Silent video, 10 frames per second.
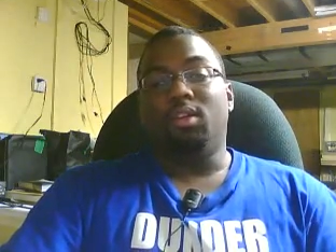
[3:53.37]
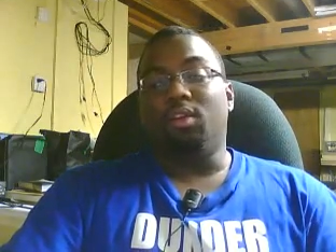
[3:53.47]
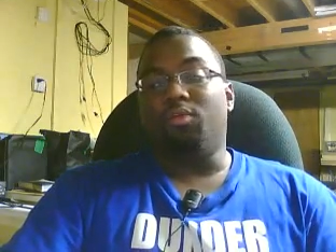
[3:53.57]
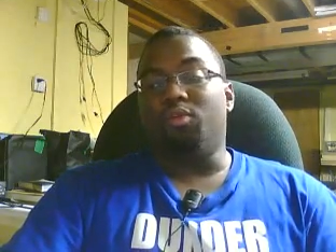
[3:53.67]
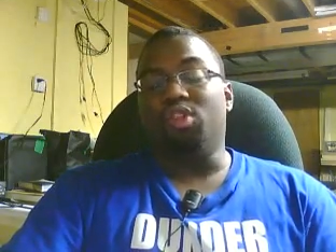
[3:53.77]

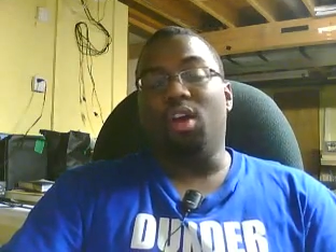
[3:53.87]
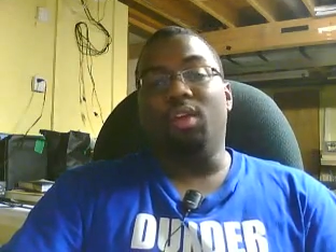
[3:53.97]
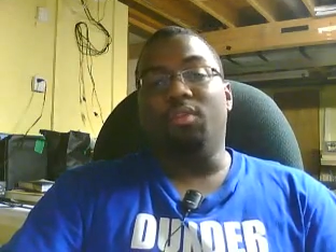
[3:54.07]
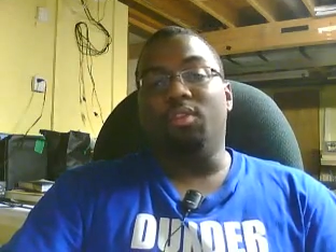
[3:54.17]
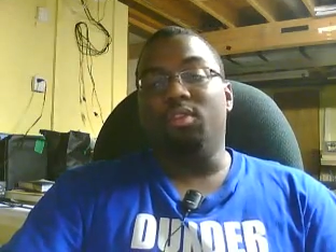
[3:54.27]
If
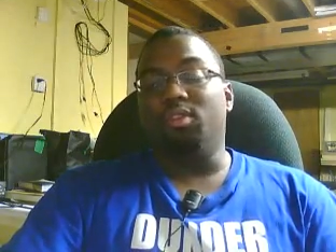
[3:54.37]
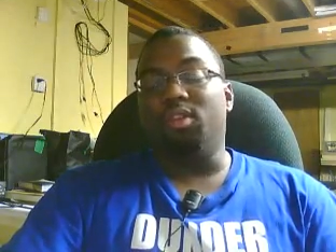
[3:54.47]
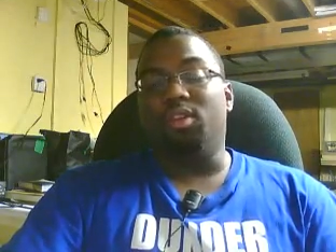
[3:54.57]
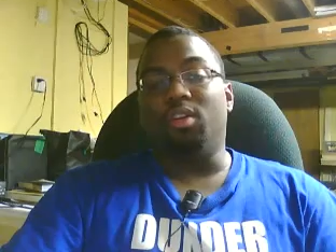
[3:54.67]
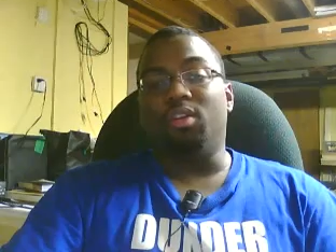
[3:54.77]
Rashad Evans
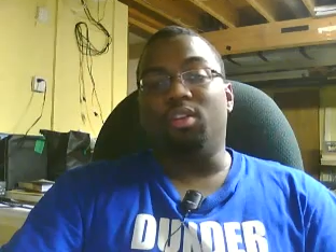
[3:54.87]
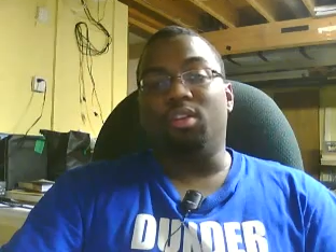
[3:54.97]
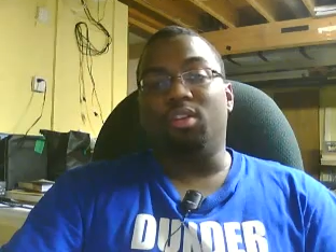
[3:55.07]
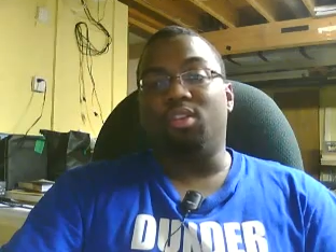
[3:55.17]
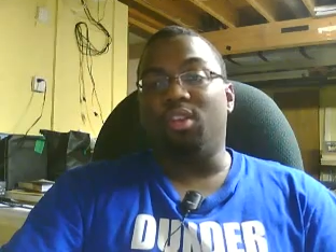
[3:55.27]

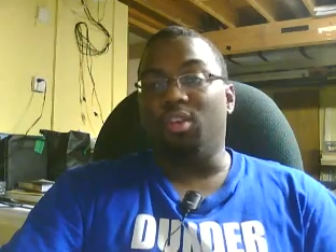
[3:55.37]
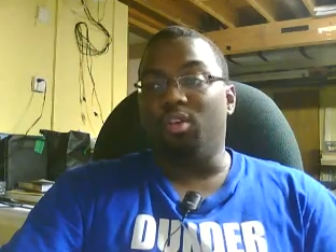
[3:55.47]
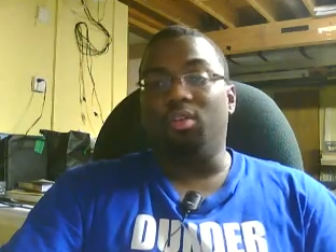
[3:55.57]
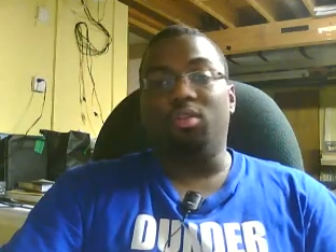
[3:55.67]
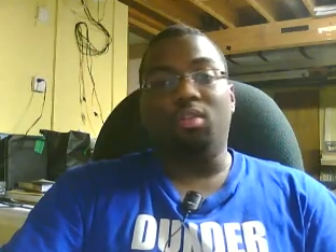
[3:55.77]
is
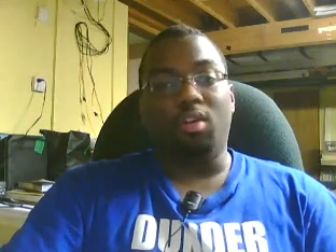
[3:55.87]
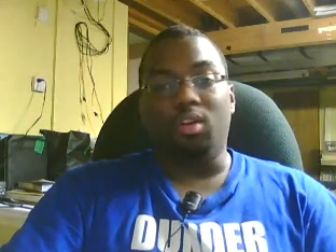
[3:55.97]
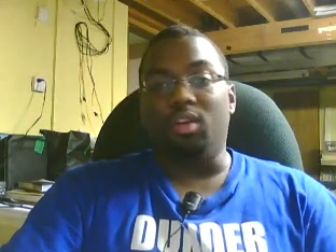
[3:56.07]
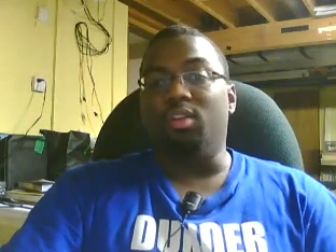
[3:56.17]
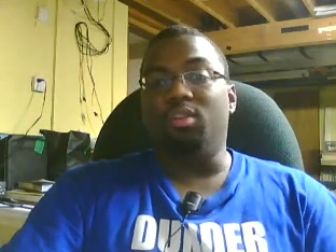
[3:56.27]
still
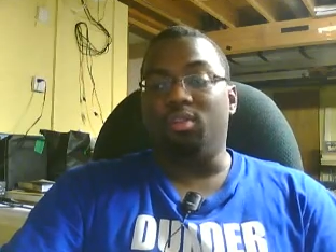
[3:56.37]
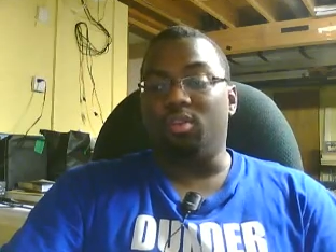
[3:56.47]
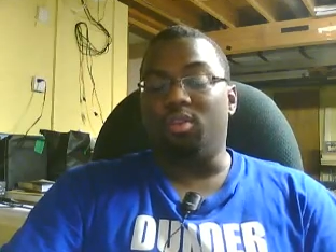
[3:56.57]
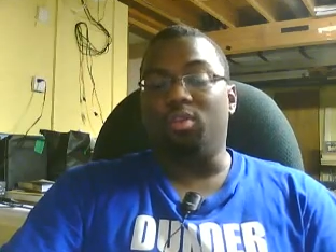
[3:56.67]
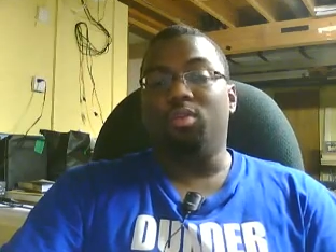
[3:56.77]
on his,
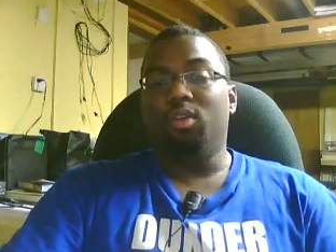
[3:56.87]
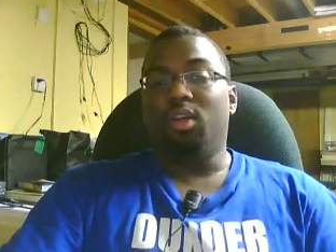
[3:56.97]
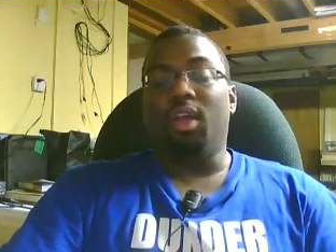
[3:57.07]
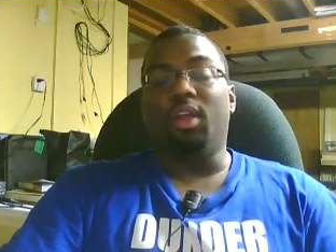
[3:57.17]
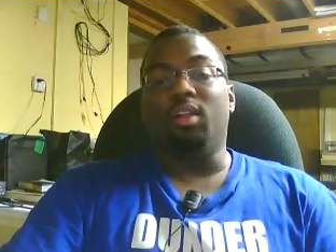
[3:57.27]

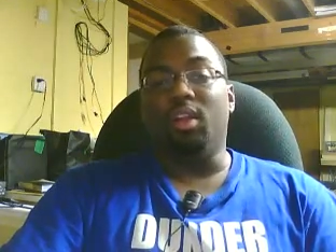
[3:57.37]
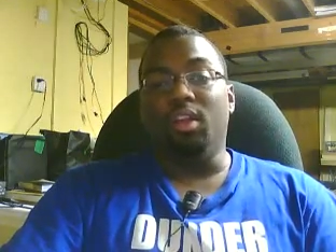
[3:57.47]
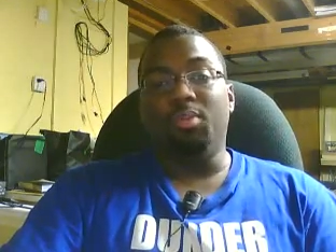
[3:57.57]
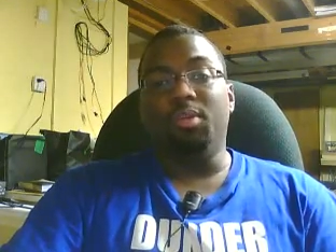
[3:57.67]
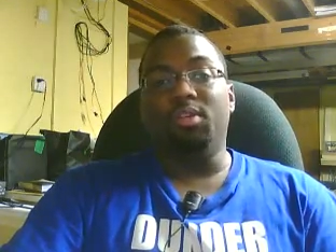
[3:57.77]
handling
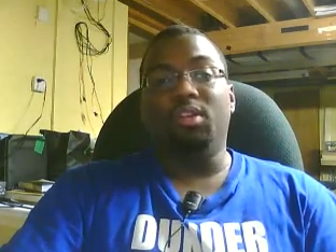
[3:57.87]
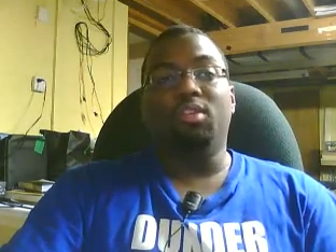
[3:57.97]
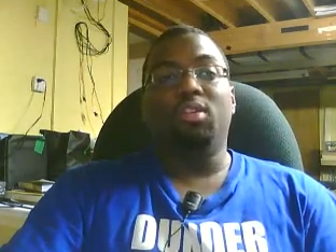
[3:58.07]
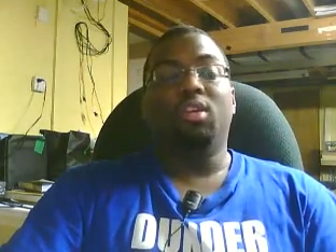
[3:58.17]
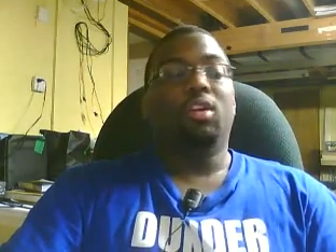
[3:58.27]
his
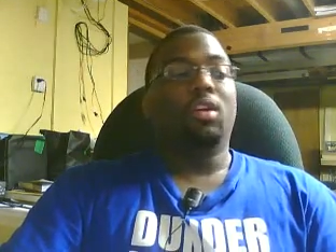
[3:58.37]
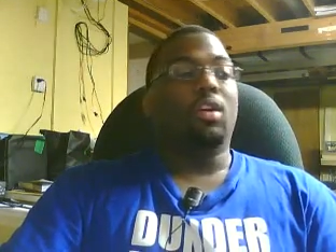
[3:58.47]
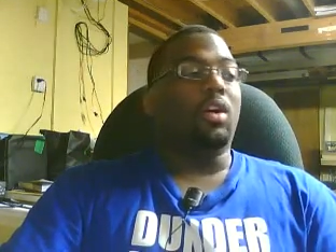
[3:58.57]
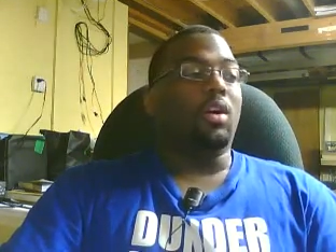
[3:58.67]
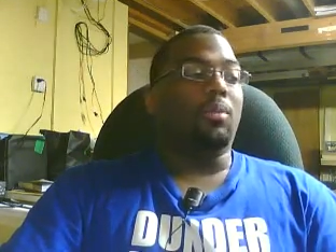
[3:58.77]
business,
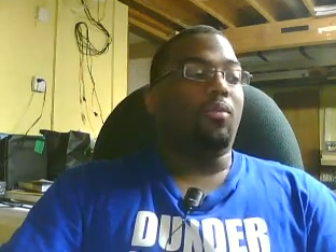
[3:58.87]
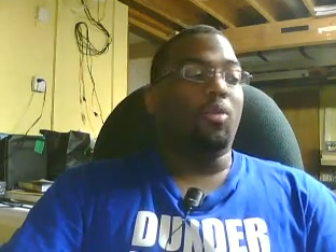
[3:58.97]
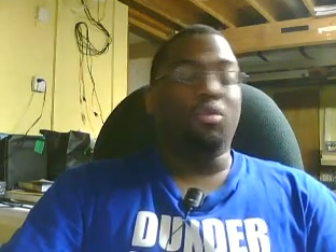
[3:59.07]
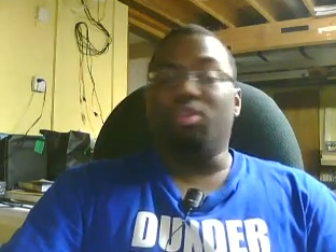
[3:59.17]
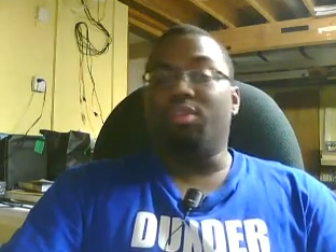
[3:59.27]

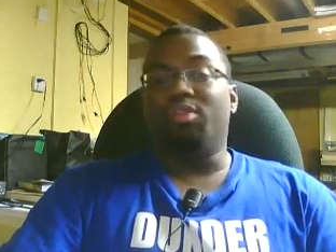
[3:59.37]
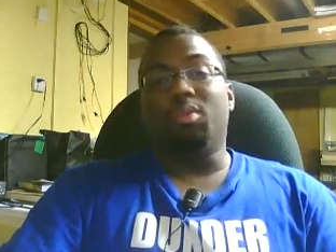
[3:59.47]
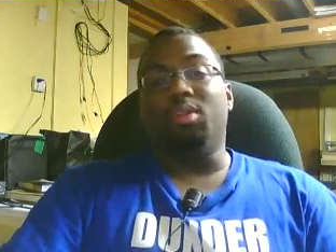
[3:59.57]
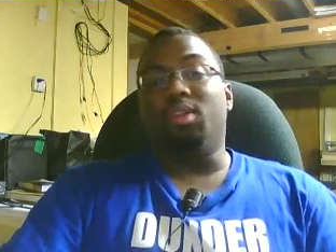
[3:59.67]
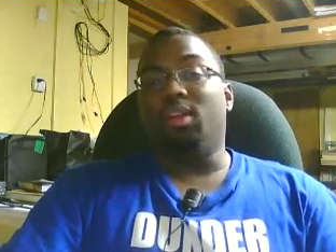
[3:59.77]
Forrest Griffin's
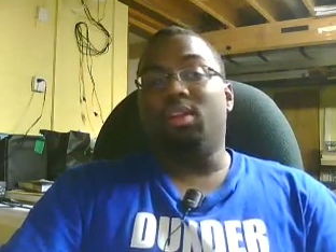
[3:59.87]
going to be dead